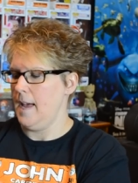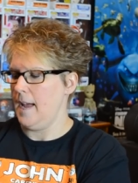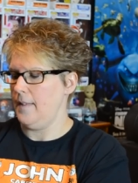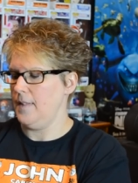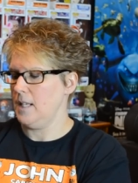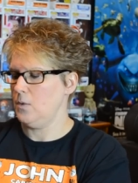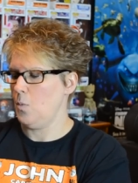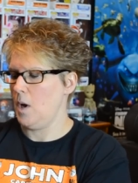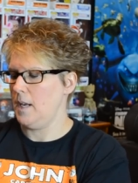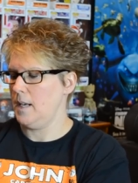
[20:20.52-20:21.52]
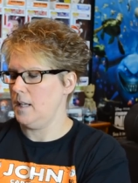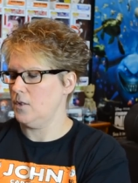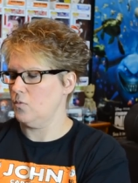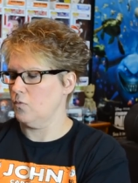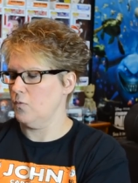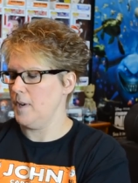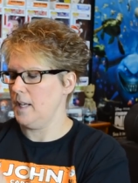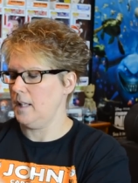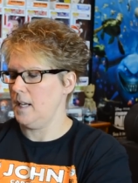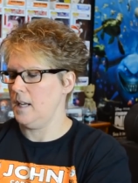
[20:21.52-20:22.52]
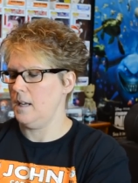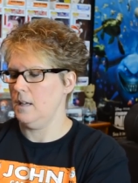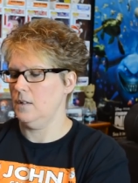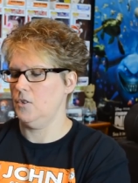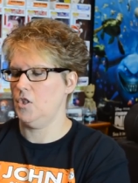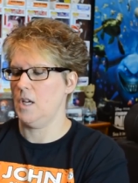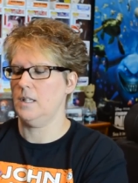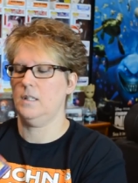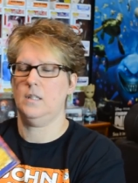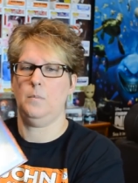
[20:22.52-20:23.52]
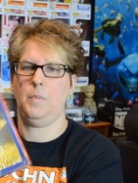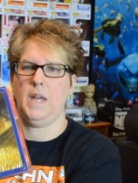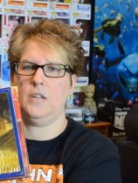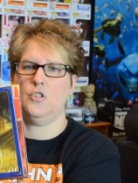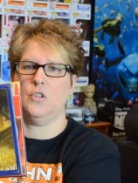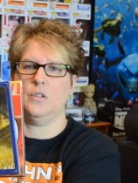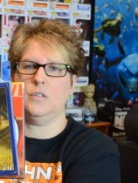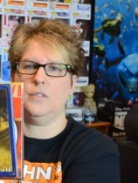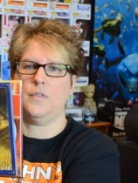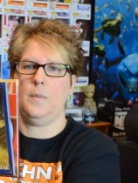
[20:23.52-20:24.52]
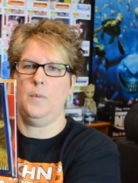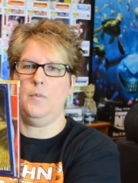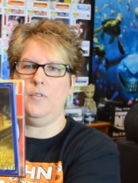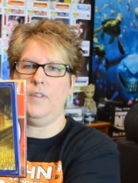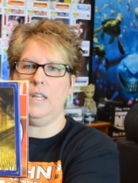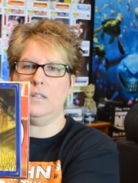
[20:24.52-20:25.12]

And this one is really just pictures from the movie.